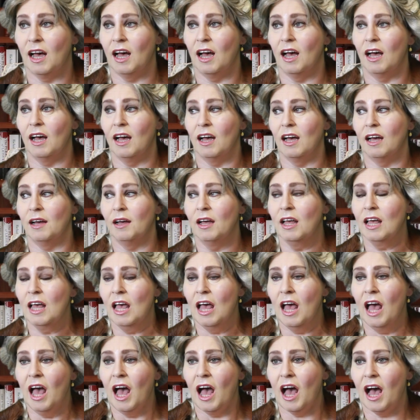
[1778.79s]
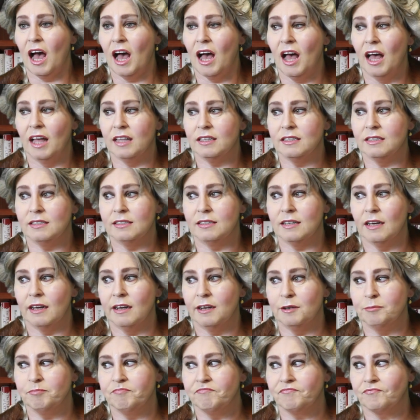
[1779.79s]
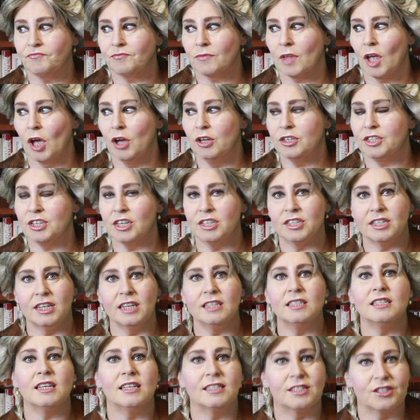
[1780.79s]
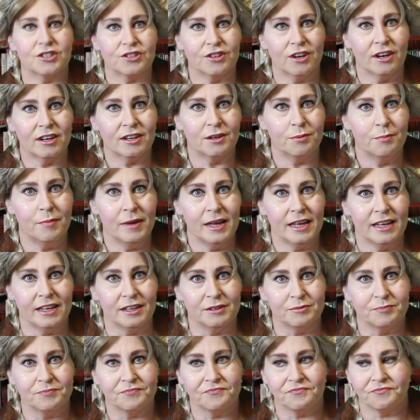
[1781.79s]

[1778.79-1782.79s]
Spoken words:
and the things that struck me